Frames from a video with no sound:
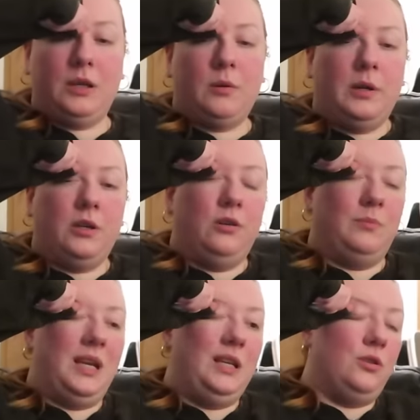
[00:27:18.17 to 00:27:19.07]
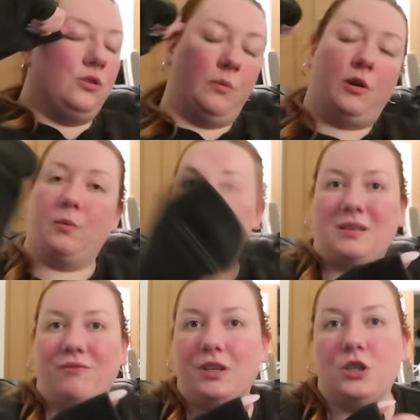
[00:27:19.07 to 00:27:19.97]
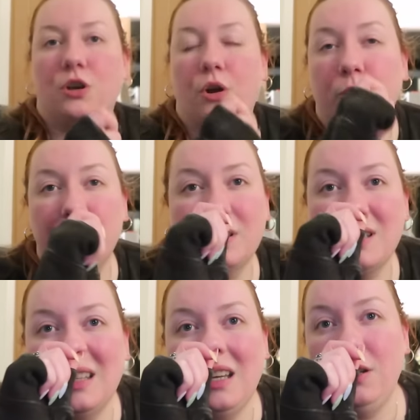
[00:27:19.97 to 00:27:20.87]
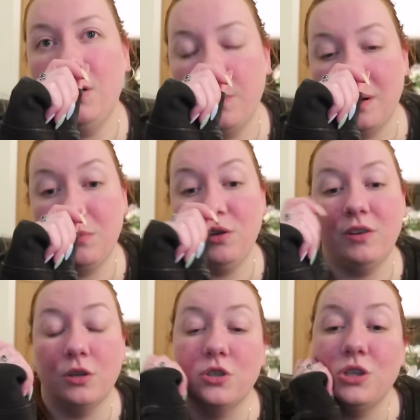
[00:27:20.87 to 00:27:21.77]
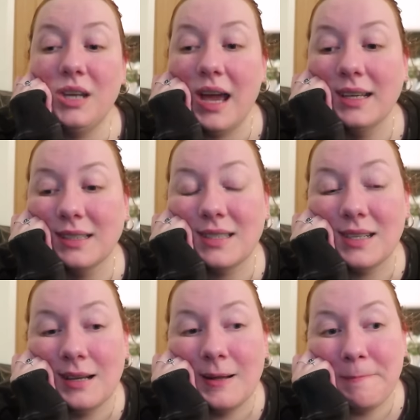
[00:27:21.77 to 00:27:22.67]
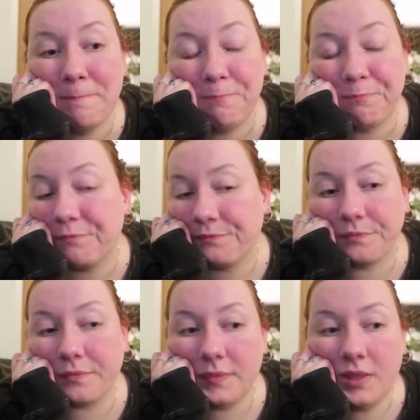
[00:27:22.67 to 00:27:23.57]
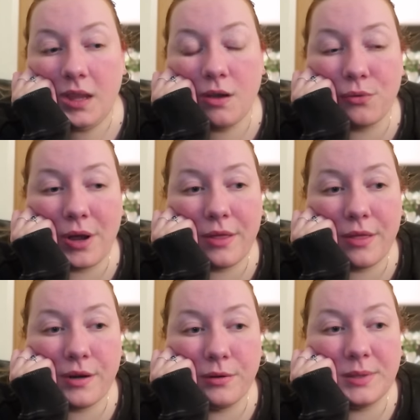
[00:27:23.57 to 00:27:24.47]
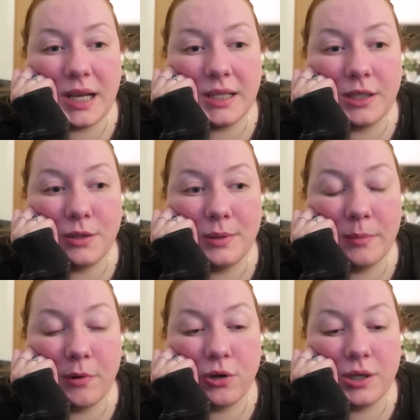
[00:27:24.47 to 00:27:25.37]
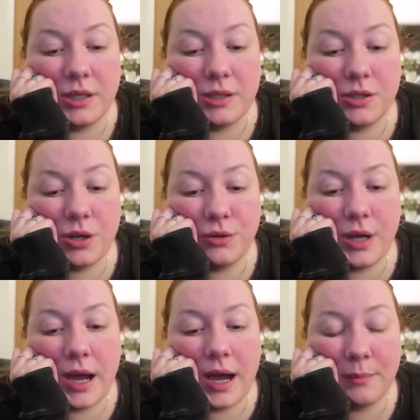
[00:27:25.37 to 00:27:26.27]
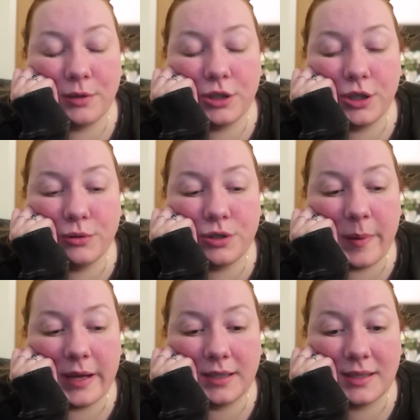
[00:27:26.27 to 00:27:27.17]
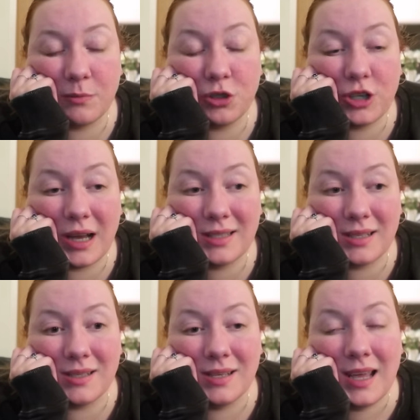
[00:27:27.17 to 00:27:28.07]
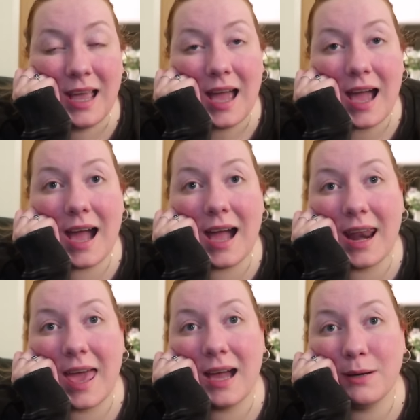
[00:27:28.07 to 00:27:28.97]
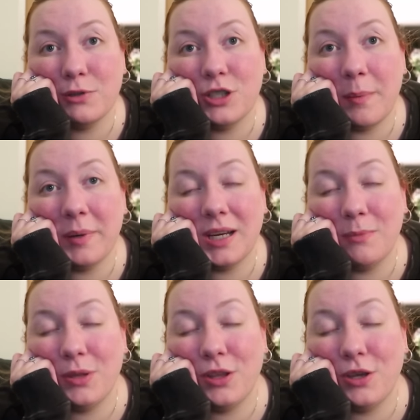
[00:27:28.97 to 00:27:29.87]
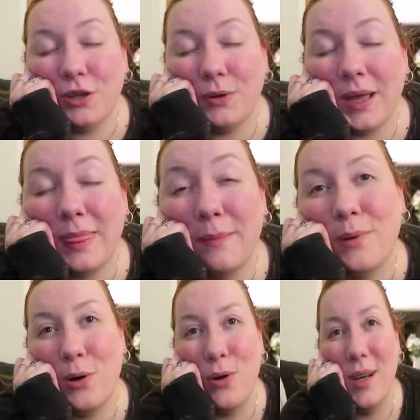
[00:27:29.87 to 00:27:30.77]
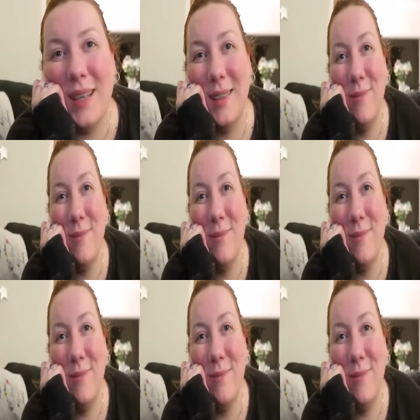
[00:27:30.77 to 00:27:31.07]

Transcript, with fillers: come on and update you tomorrow once I finish Hopeless and let you know what I'm moving on to next rather than updating you in the morning. So yeah, I'm going to go to bed because I'm shattered and I will check back in with you in the morning.